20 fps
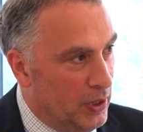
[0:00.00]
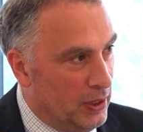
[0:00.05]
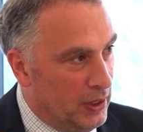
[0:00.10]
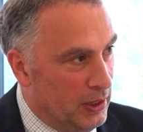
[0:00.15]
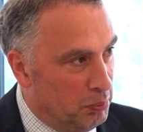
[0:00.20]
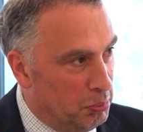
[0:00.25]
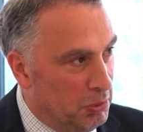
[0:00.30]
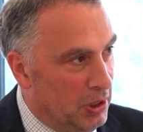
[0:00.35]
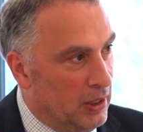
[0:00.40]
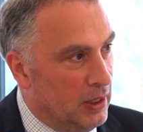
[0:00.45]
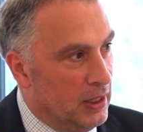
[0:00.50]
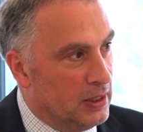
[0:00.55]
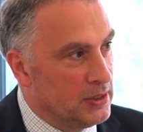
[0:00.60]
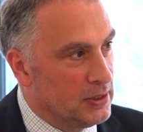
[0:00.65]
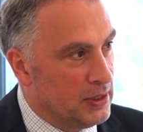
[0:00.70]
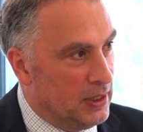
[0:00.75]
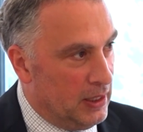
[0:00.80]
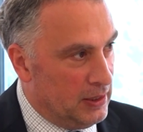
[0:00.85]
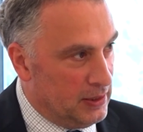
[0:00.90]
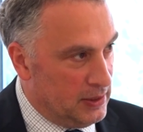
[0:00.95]
when Armenia
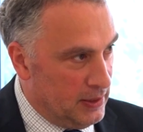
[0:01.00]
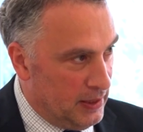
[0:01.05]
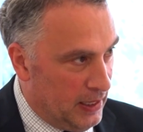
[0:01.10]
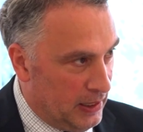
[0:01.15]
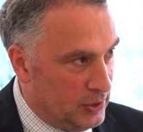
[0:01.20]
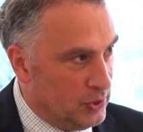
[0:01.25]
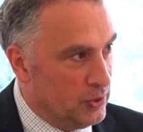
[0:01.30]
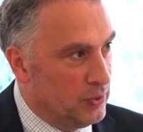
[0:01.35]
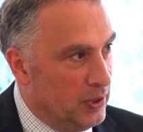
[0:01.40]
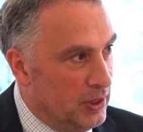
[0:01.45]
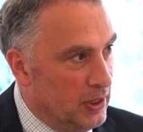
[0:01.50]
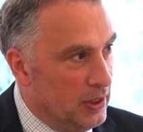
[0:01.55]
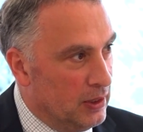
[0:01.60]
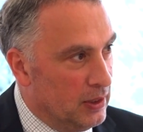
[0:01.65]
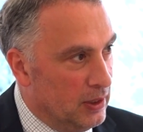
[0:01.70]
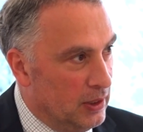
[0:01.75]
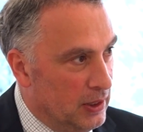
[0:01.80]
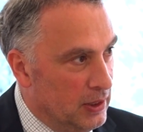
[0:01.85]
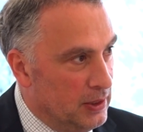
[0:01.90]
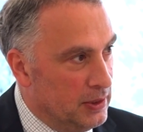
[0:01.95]
stands next to
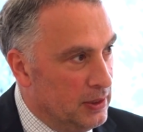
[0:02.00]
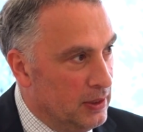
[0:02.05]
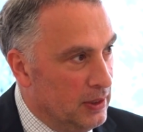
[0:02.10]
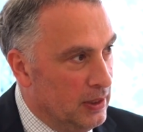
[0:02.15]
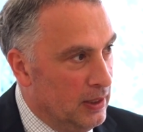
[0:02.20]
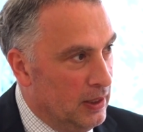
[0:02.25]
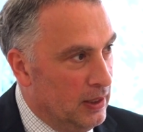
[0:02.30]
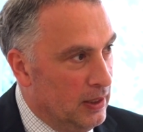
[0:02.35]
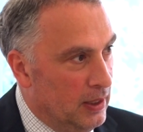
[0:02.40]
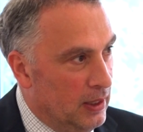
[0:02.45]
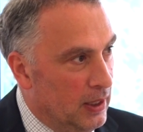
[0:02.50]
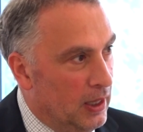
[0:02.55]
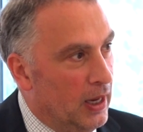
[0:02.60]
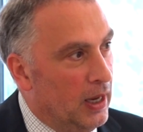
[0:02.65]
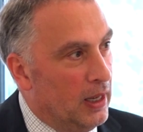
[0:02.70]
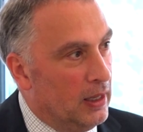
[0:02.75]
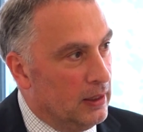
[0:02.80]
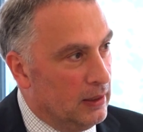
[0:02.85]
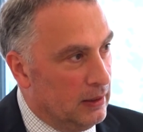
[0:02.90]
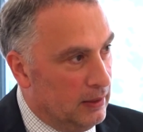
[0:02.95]
it,
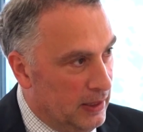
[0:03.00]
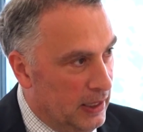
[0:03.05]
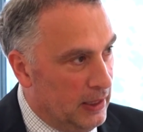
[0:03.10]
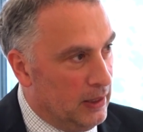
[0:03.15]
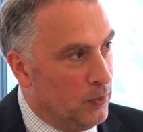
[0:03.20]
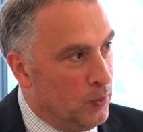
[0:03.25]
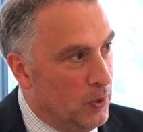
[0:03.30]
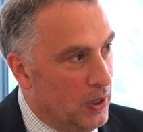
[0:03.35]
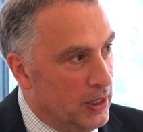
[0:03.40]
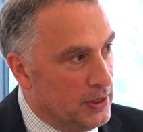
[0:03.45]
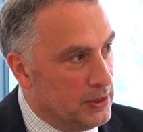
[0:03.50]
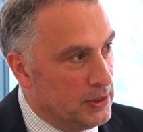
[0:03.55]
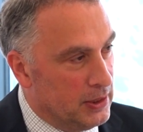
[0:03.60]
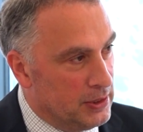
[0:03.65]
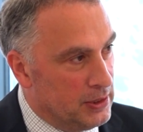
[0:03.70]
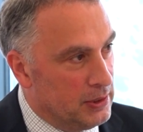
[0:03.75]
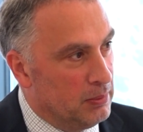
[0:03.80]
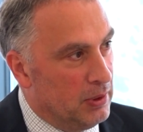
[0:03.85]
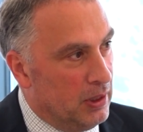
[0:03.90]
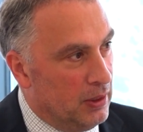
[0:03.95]
and likewise
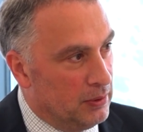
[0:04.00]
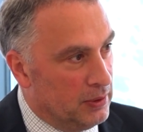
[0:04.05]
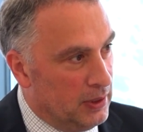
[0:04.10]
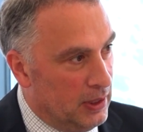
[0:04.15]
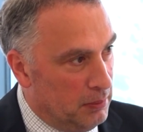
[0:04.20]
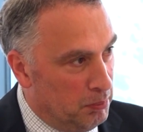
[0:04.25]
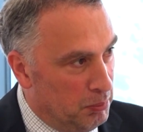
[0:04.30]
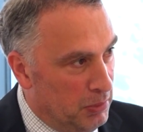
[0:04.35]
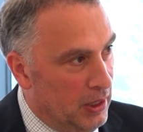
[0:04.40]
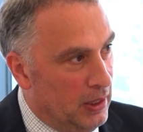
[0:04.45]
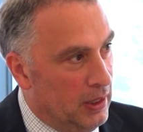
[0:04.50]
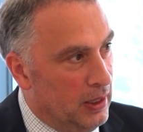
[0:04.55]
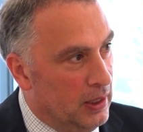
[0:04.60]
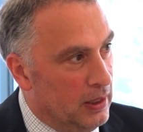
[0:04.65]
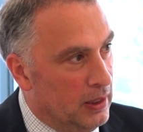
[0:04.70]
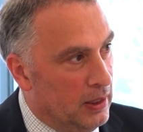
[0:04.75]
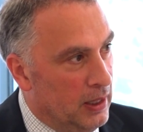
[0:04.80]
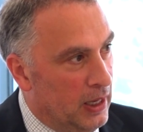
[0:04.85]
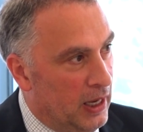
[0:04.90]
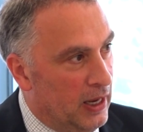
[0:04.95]
it's about
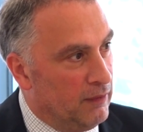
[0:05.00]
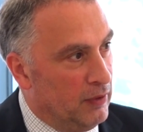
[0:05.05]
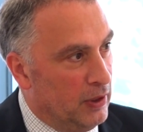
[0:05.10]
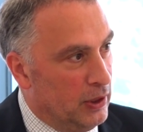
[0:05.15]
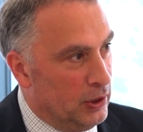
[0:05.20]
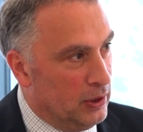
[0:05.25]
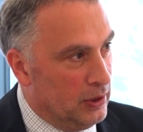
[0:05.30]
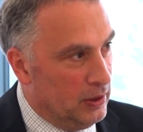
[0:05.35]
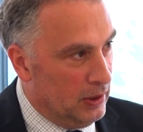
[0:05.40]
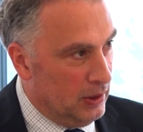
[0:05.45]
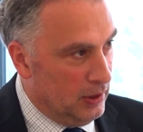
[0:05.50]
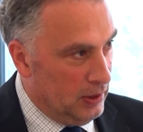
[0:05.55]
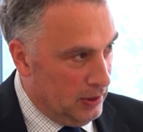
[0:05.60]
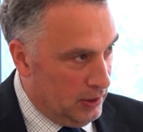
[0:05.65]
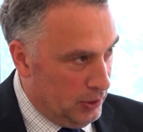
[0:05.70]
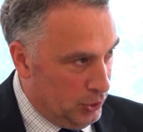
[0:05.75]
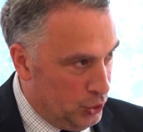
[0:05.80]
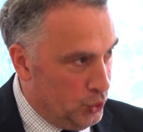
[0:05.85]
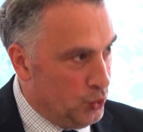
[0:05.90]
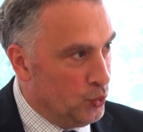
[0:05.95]
Armenia having
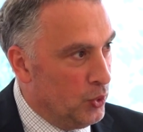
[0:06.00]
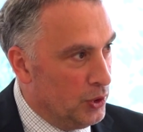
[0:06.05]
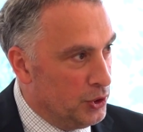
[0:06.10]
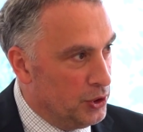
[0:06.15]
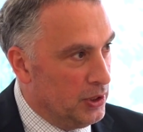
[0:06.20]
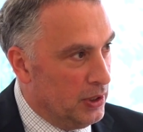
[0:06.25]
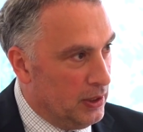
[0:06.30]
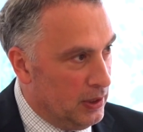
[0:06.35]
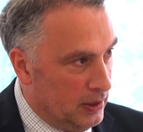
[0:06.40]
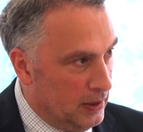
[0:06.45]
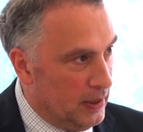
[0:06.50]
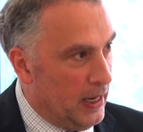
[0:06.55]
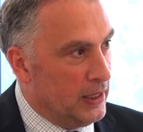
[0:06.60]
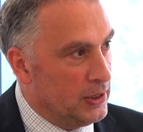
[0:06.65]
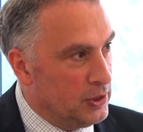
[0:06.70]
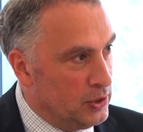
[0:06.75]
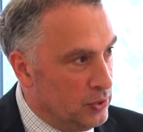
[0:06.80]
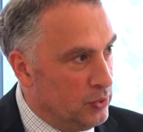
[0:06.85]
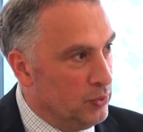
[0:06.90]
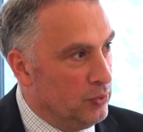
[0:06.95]
Georgia
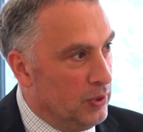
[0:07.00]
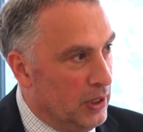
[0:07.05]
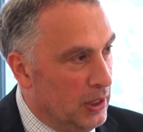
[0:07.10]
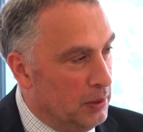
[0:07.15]
next to